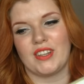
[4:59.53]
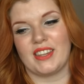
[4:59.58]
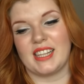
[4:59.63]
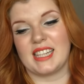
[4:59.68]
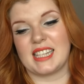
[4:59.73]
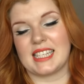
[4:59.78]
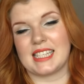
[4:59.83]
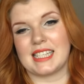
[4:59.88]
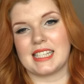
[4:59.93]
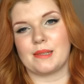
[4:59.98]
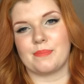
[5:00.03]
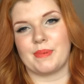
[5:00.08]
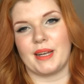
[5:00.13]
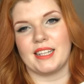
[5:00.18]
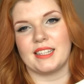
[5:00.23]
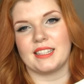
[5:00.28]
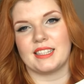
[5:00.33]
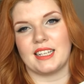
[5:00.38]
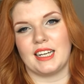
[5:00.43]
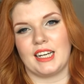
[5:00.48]
That's
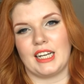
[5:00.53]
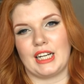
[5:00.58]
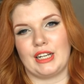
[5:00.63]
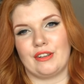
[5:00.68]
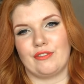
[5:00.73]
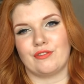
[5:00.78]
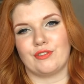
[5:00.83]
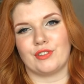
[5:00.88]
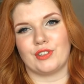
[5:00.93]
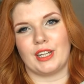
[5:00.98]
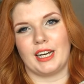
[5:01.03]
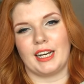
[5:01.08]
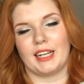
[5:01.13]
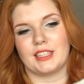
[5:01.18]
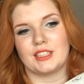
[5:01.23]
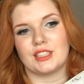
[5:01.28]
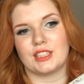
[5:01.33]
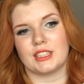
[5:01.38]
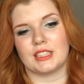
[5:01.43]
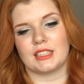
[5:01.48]
expensive for
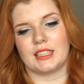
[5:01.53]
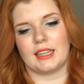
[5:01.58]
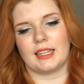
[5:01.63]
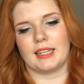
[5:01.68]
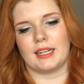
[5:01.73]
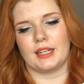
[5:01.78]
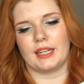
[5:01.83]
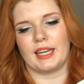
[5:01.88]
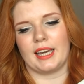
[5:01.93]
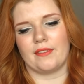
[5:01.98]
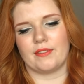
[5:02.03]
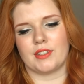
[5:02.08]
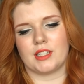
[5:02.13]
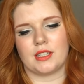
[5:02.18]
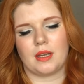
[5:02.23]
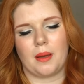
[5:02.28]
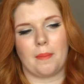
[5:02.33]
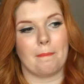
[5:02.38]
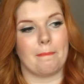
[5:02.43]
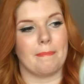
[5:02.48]
like just a little
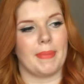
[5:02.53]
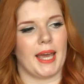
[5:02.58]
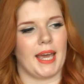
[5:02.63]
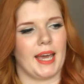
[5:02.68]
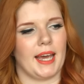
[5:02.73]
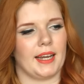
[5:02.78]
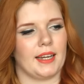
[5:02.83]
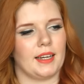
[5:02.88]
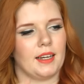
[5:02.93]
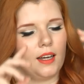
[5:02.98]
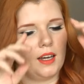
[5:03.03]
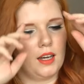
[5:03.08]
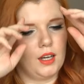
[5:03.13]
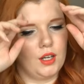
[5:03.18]
canvas bag.